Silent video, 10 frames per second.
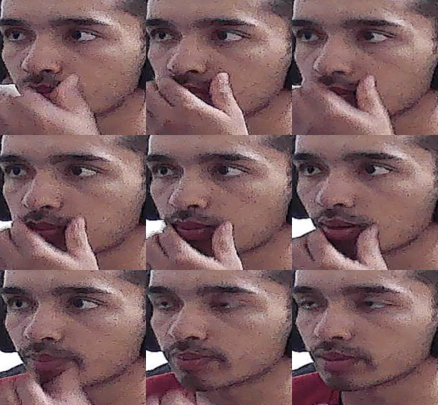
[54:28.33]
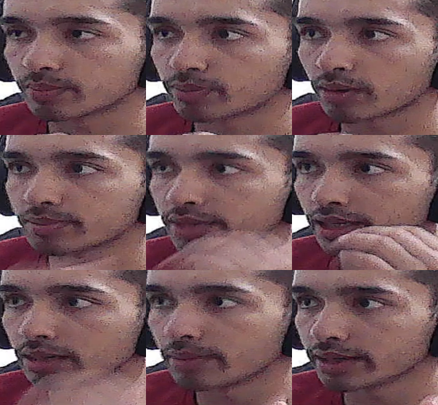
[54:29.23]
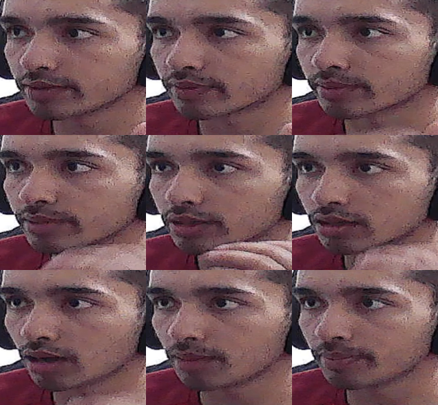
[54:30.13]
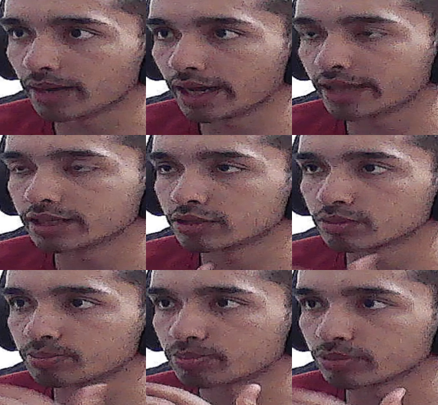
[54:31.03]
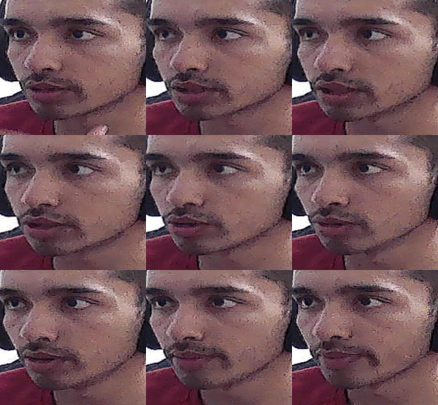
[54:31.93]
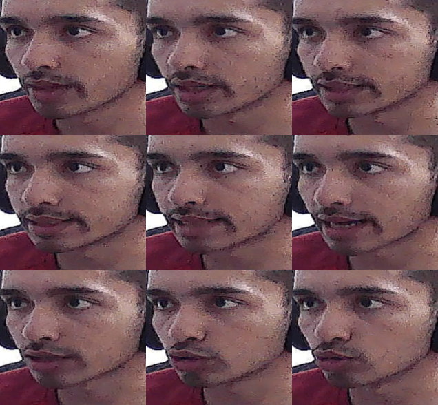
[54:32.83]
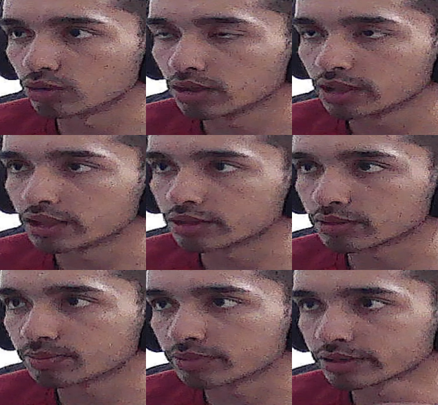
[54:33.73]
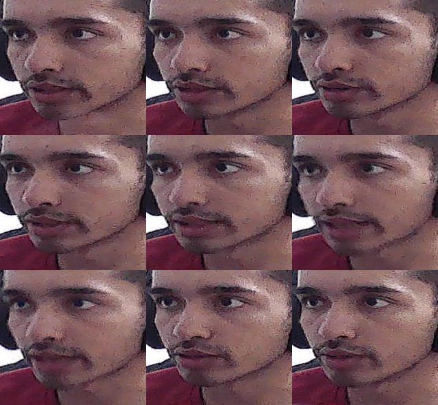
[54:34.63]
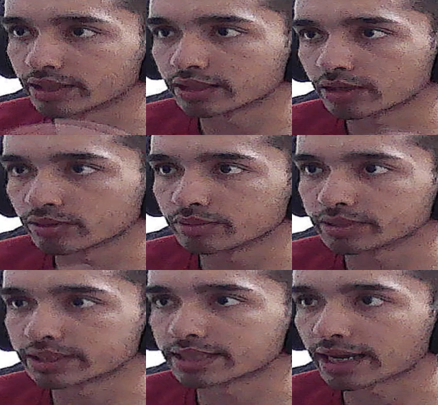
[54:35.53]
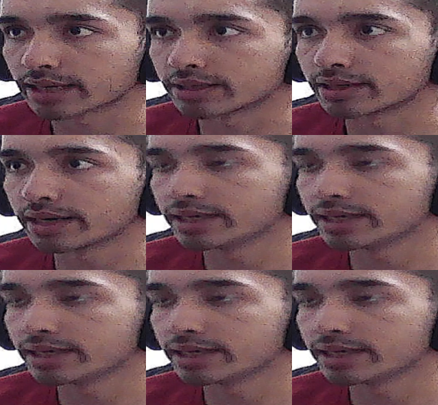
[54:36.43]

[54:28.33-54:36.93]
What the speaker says: pop the element from the top, and it will push into stack 2. It will push into stack 2, and there will be stack, right?